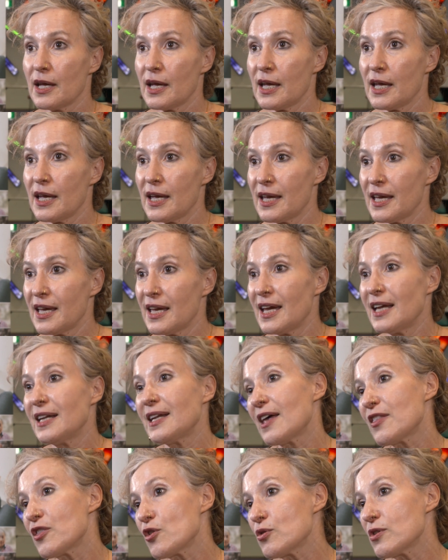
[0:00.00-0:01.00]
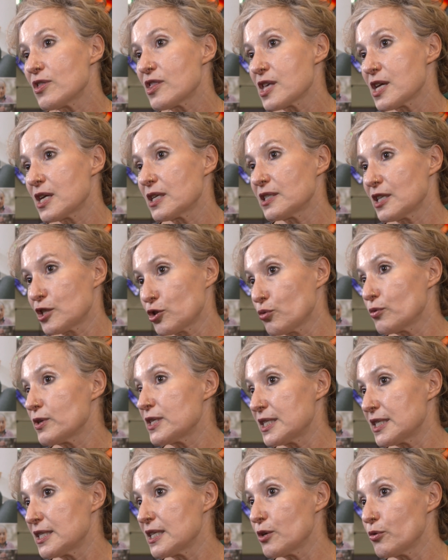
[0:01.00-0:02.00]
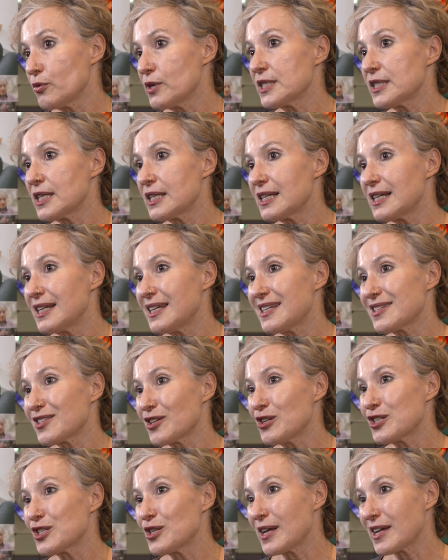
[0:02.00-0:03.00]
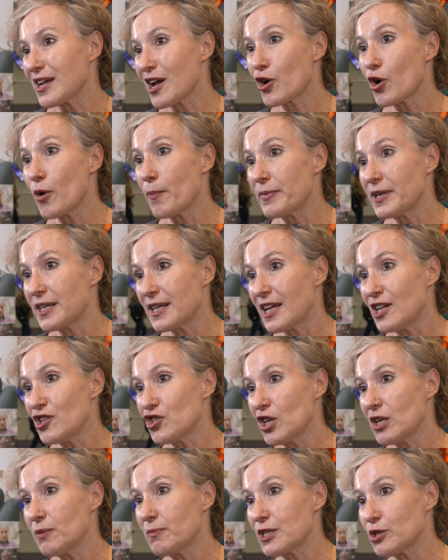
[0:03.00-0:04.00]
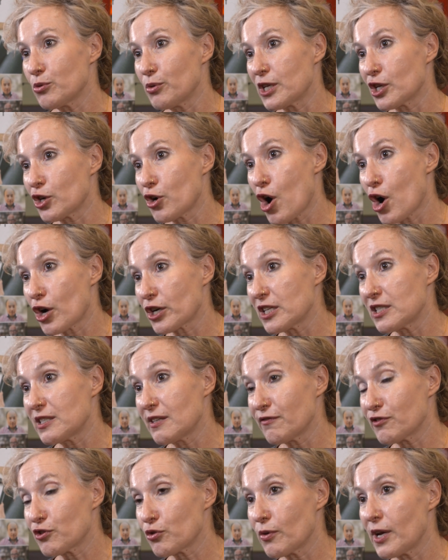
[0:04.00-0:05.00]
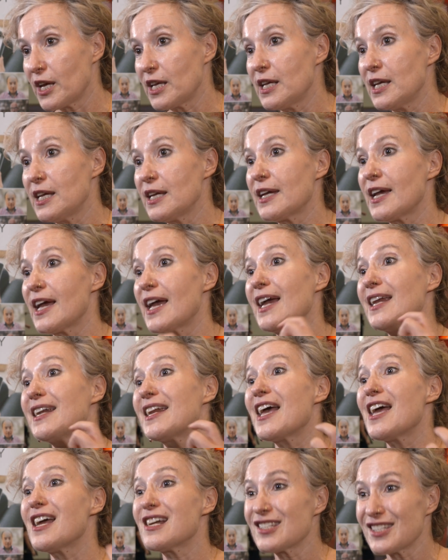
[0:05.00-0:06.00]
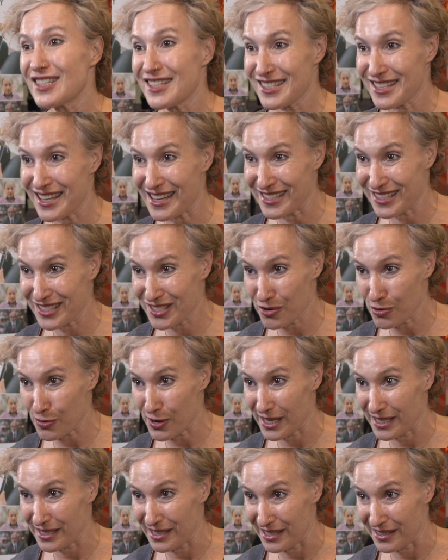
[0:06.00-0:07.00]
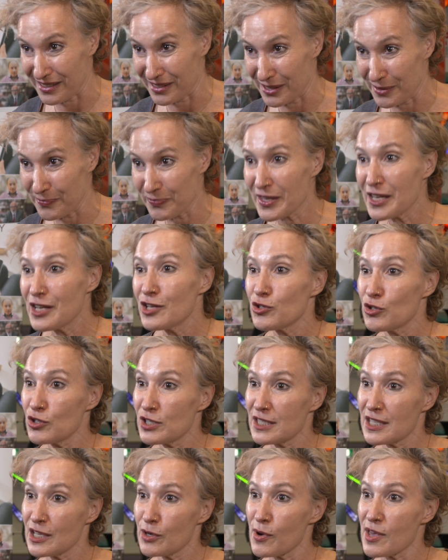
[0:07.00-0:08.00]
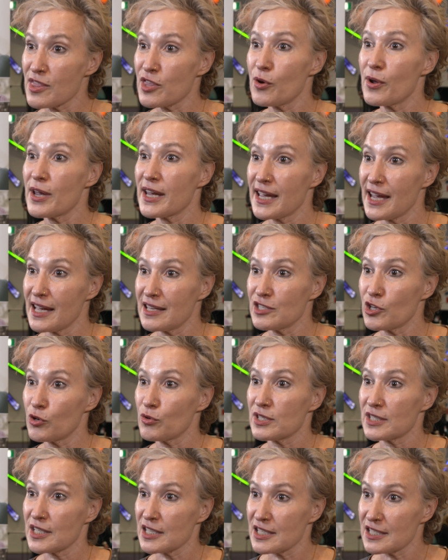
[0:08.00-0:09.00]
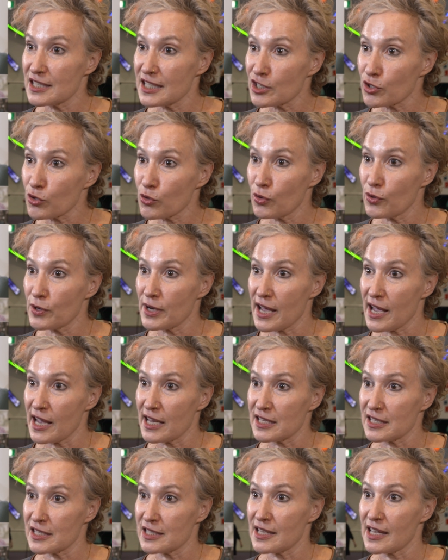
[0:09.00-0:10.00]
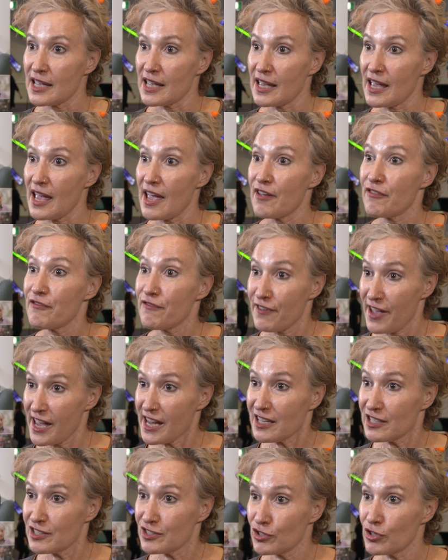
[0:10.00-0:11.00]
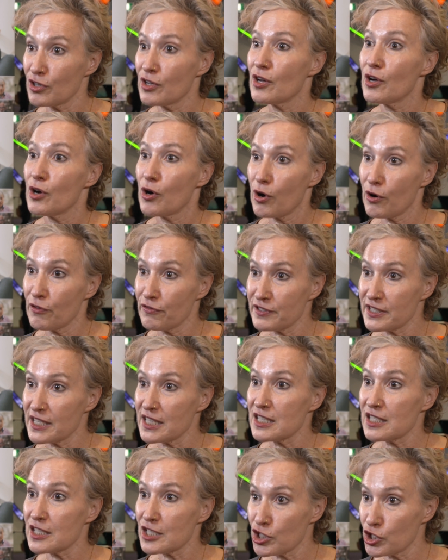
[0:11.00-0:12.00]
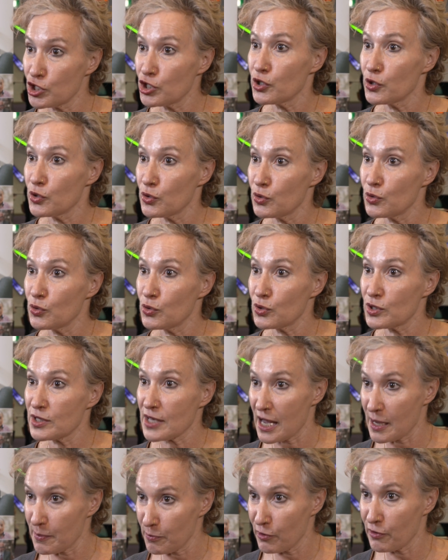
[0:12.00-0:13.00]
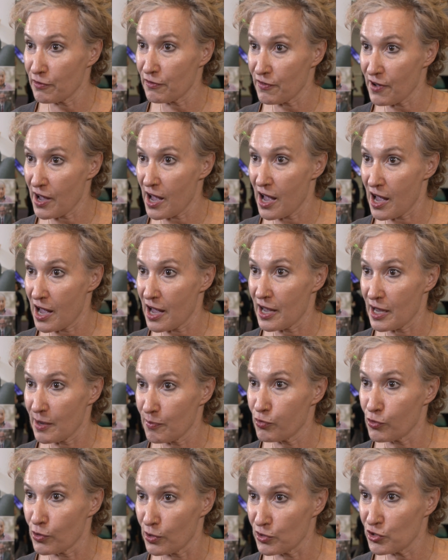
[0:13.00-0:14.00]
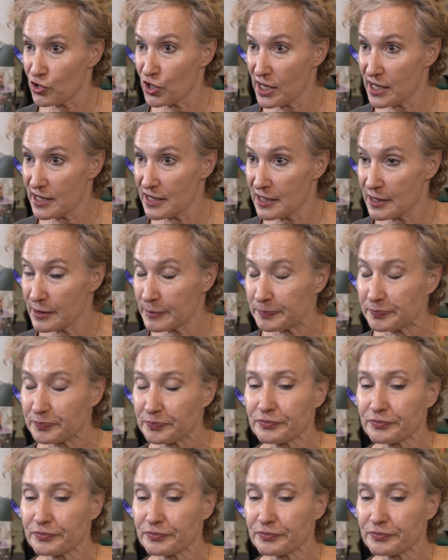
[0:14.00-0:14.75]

Eh, another thing that we see recently is also like a combination between cognitive training and exercise training to see whether again there is a synchronized uh, effect of these two type of uh, approaches.